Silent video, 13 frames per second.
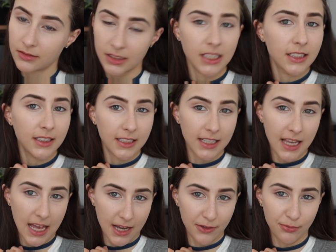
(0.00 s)
They're like
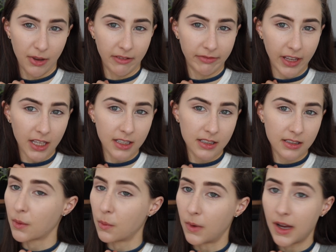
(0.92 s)
half my
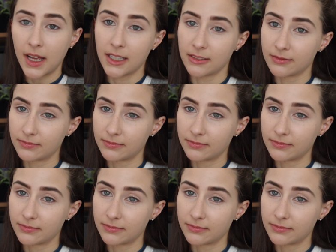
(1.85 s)
face. Why?